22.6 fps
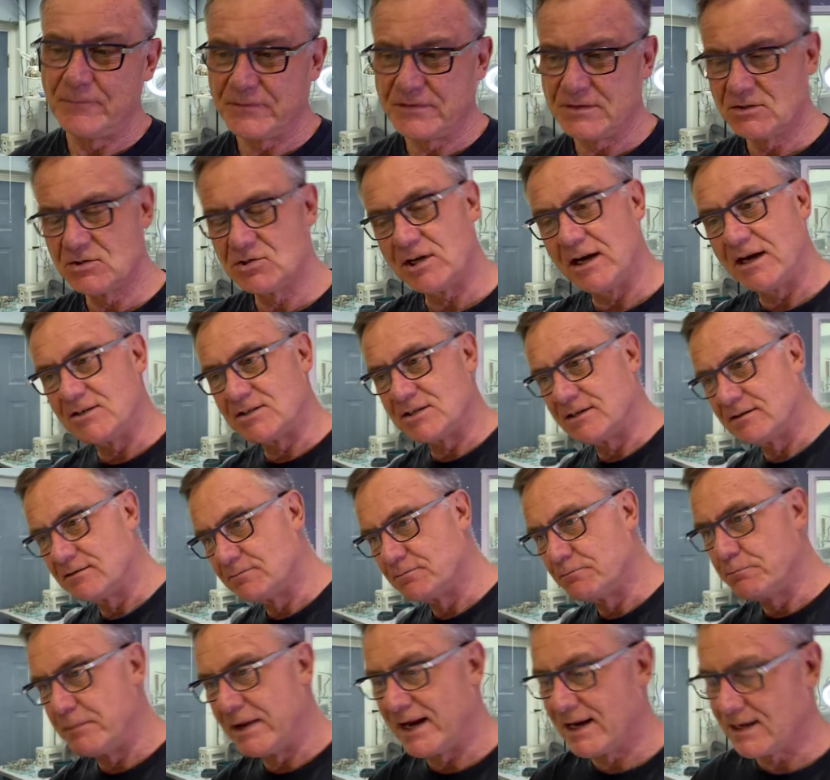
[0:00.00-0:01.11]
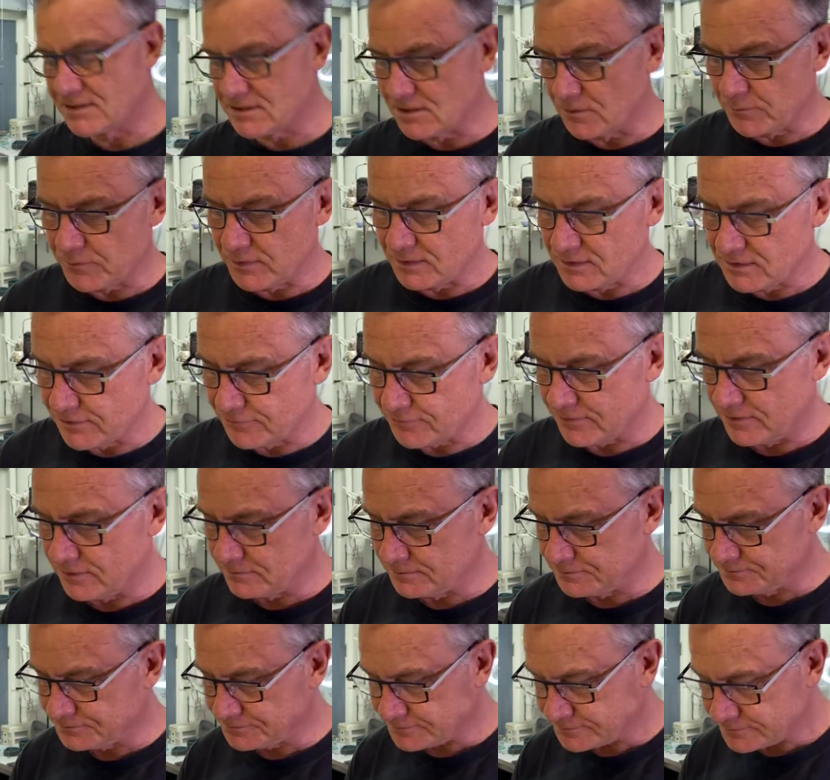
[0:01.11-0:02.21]
Change it, make it something different.
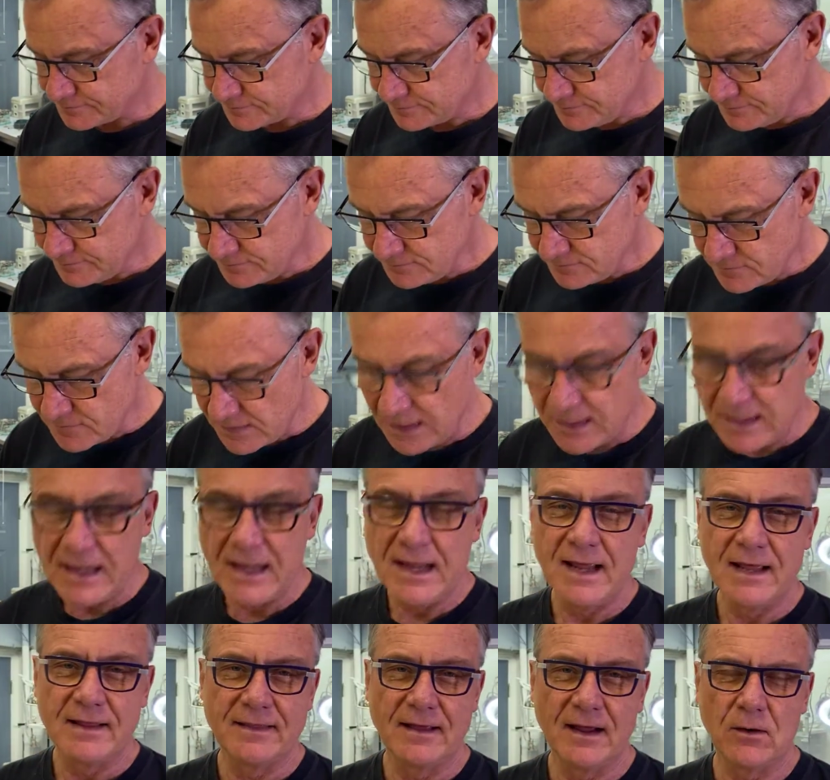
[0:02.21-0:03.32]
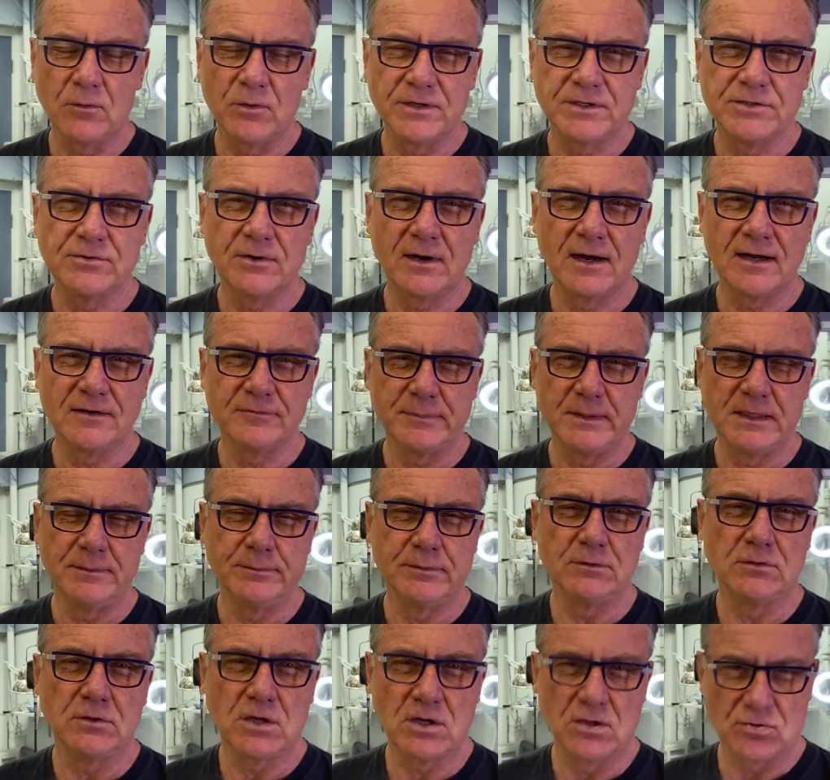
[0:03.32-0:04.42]
That would drive people
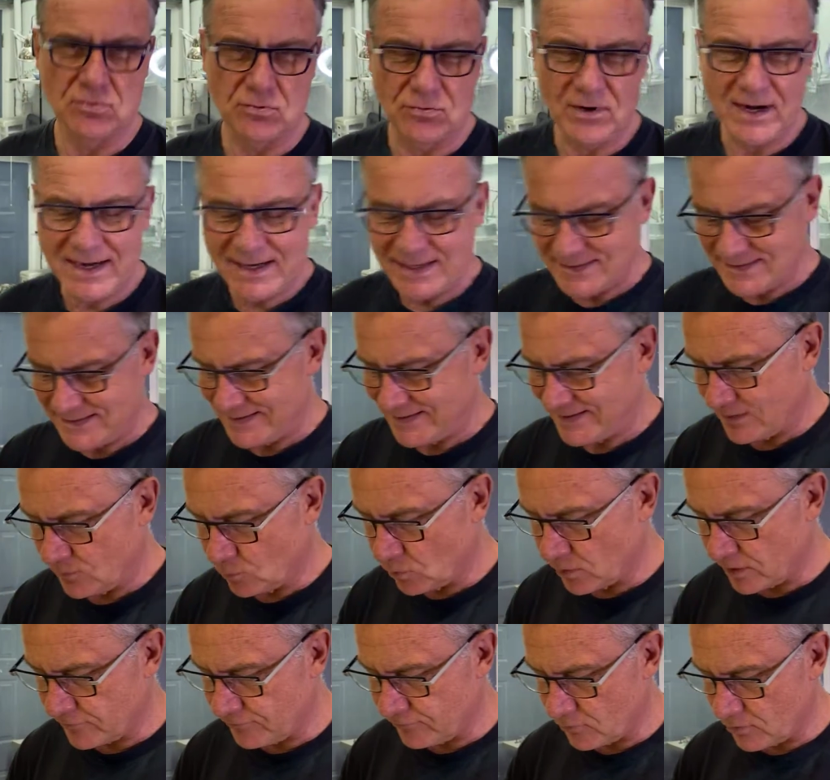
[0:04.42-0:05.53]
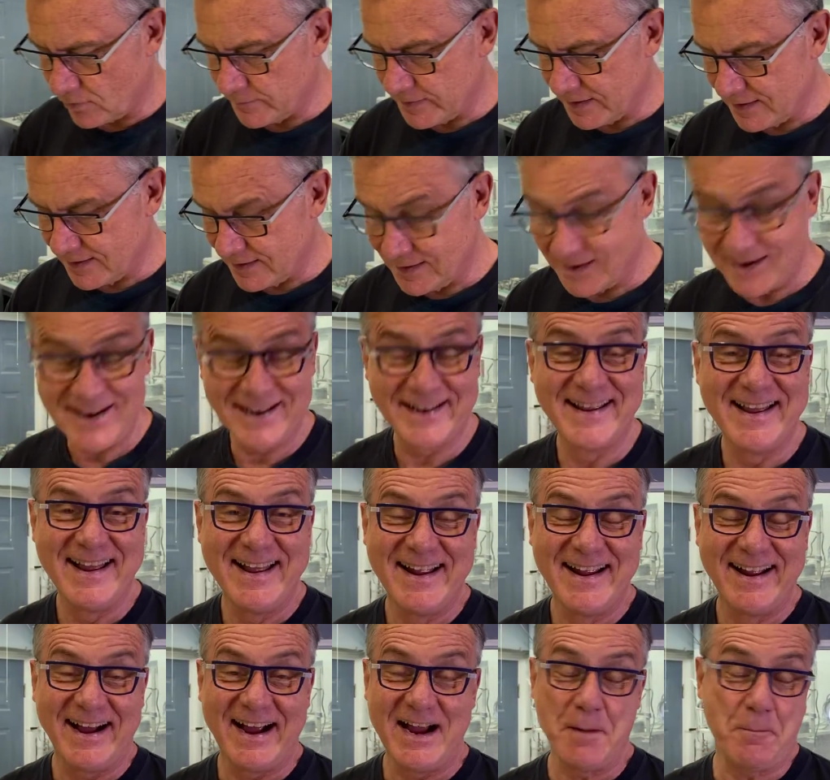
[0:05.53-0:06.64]
crazy that worked for me, and
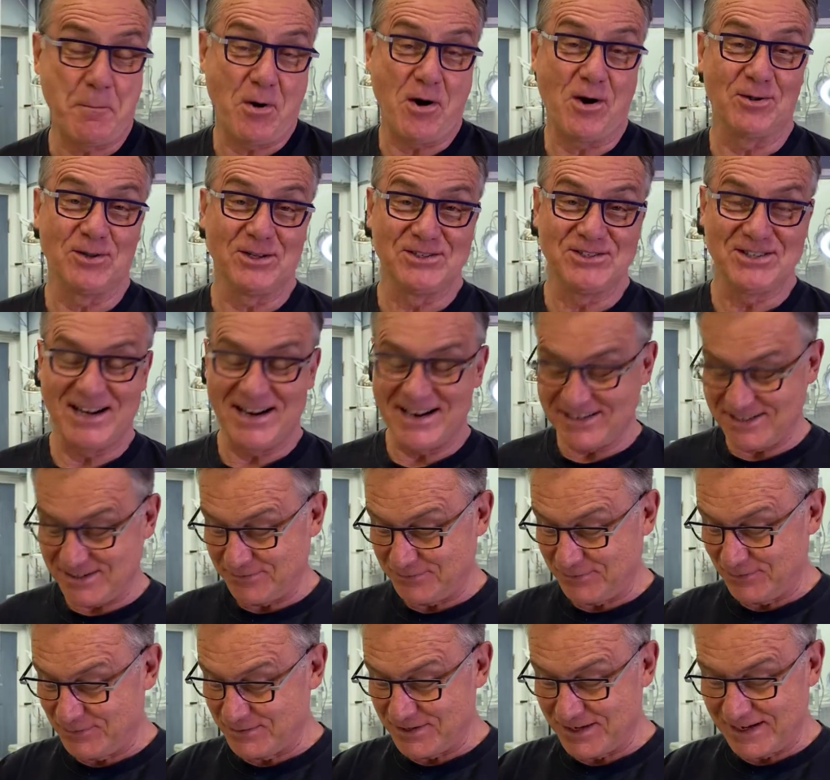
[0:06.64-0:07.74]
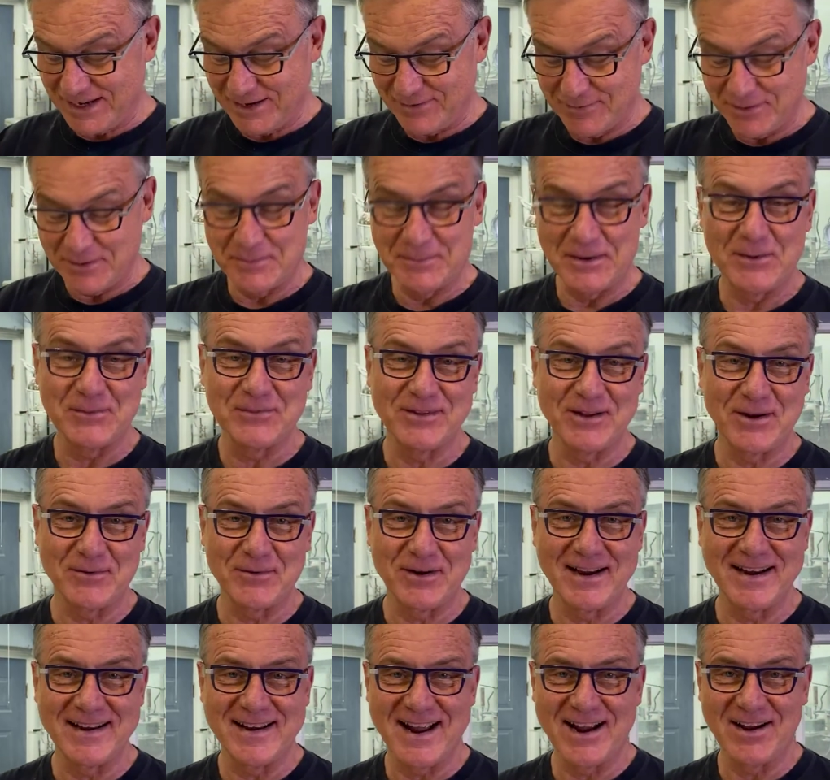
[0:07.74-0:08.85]
I apologize if there's any of them out there
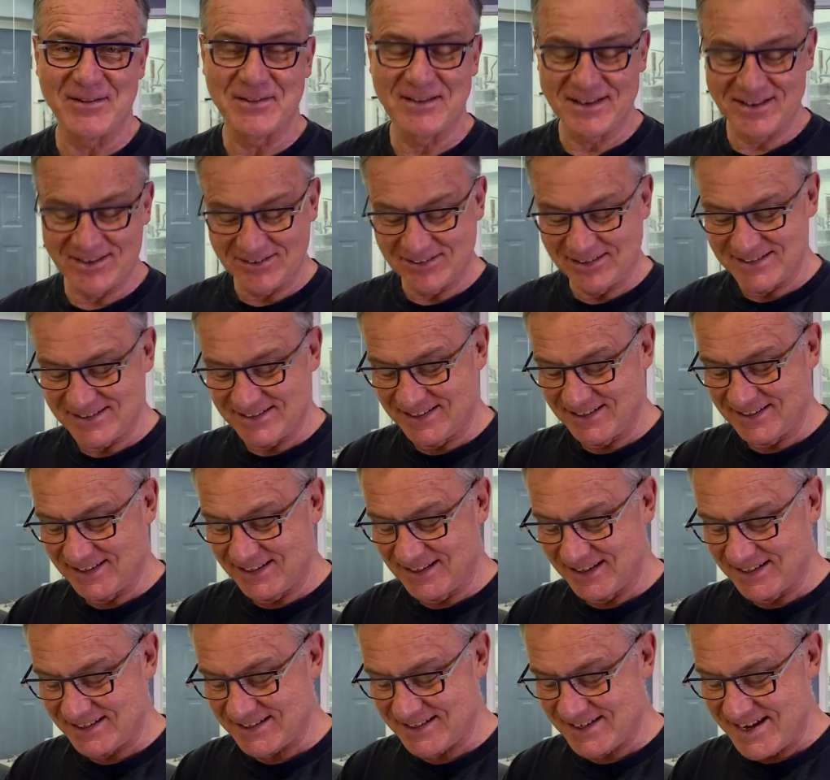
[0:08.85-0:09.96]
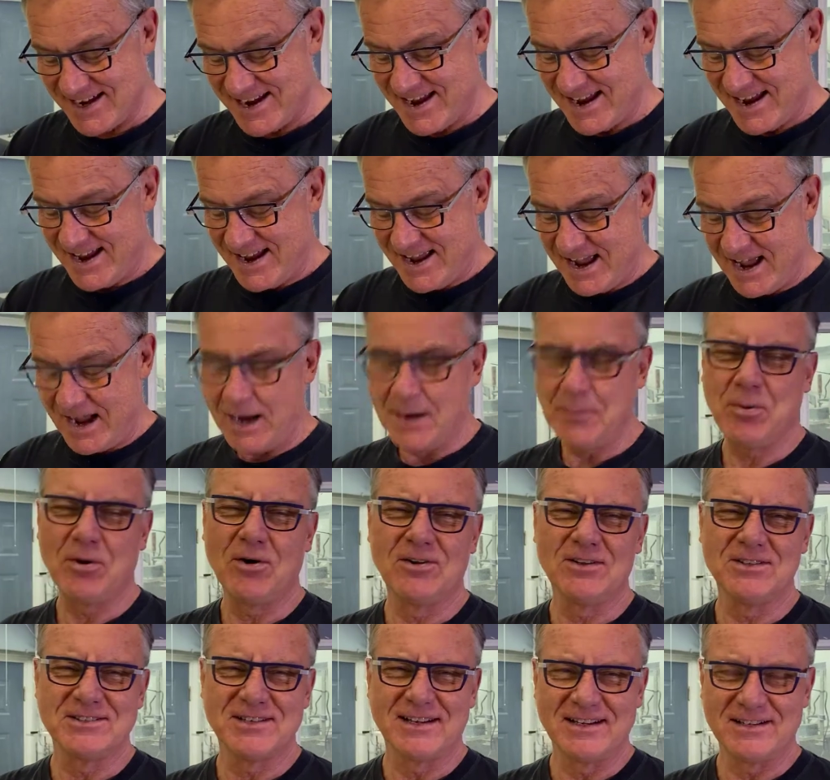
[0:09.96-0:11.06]
right now that are listening to this. I
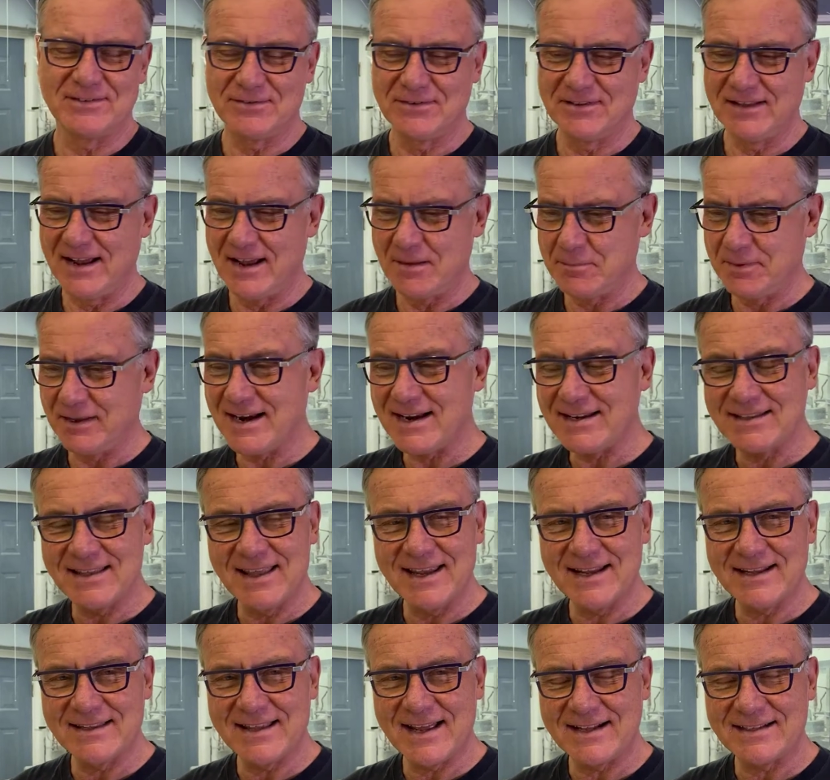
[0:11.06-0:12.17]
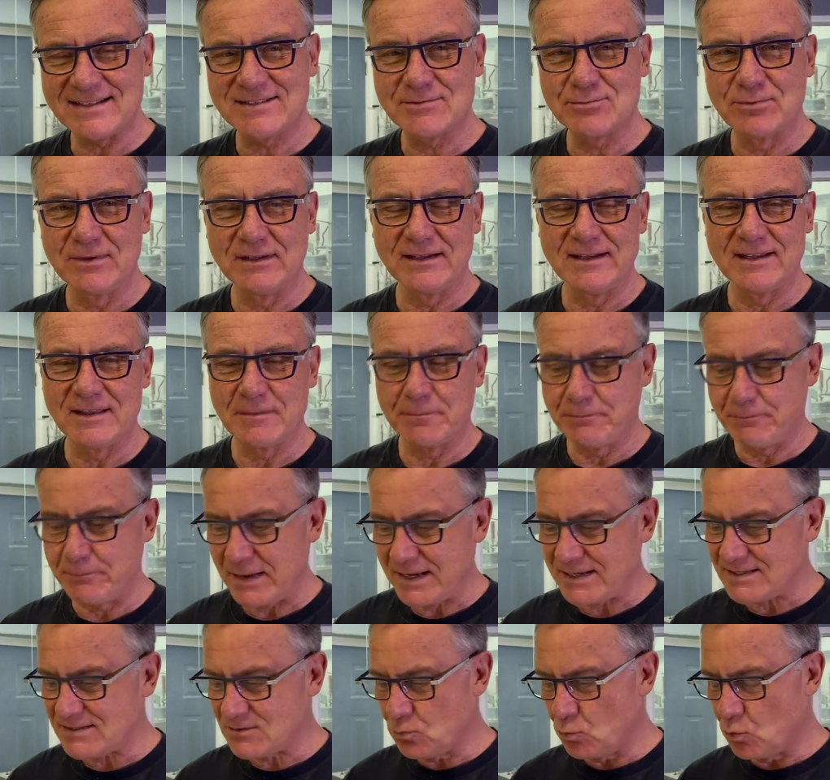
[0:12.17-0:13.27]
apologize for that, but I think that's really the
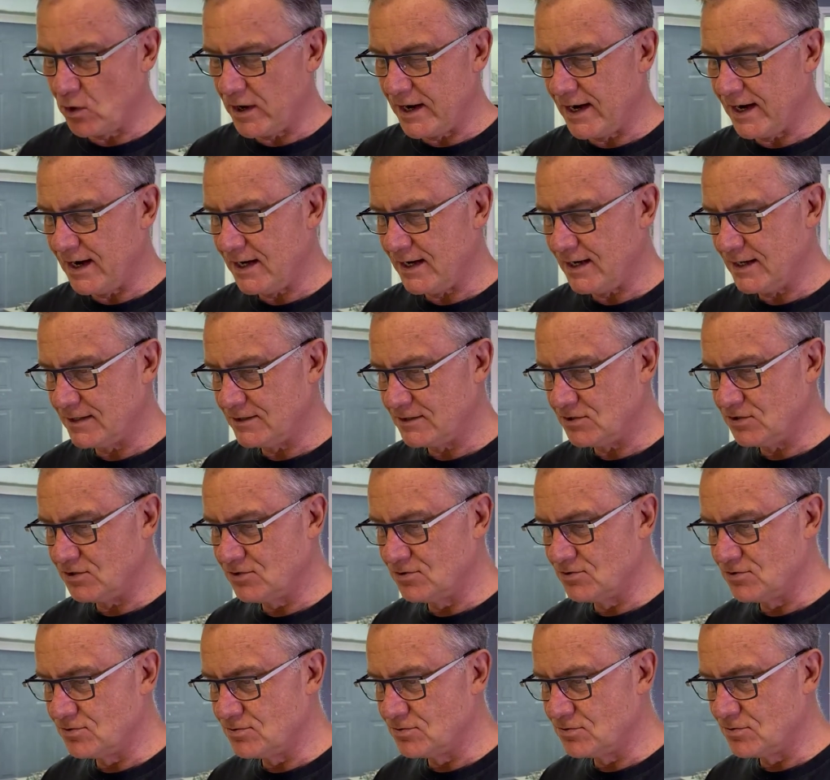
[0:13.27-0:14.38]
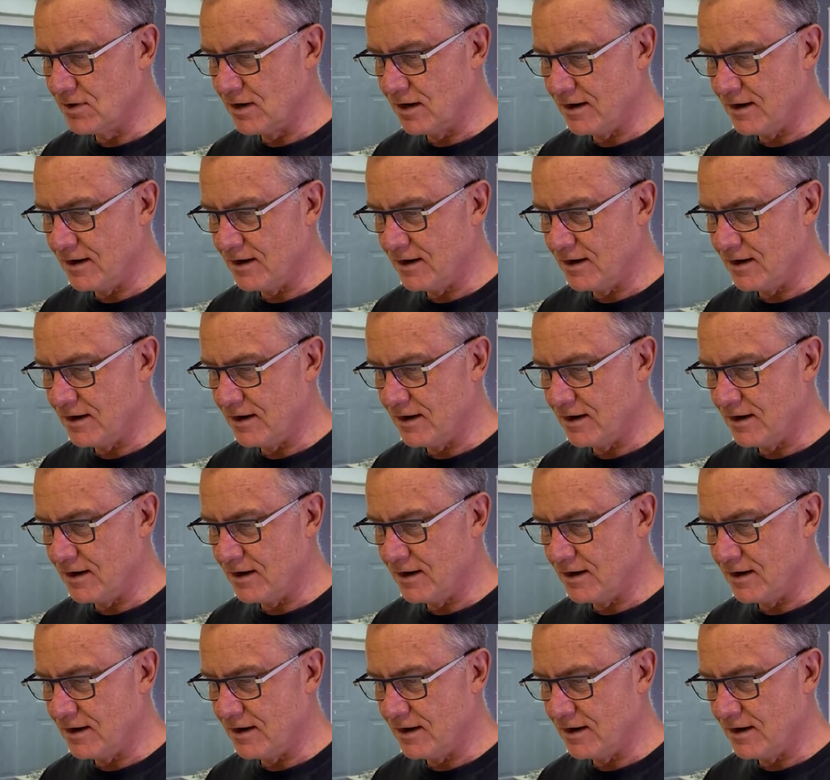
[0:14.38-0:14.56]
best way to